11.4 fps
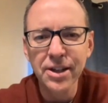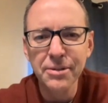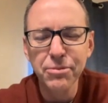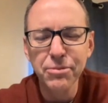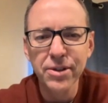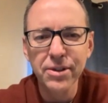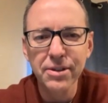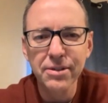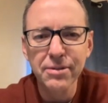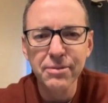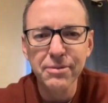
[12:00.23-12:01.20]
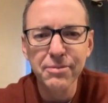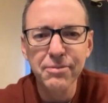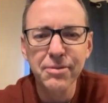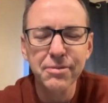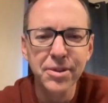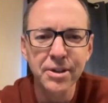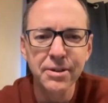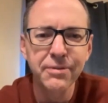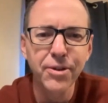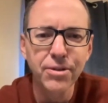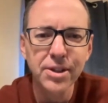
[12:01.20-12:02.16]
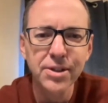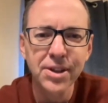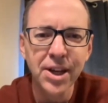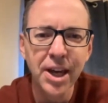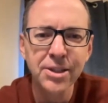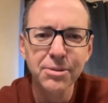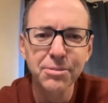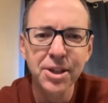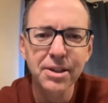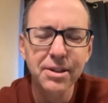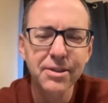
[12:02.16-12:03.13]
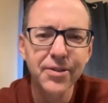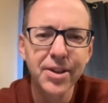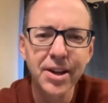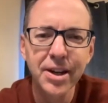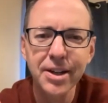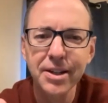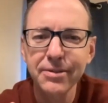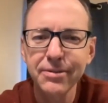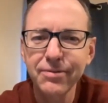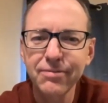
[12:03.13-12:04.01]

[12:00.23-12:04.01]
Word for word: up with the focused engagement, uh,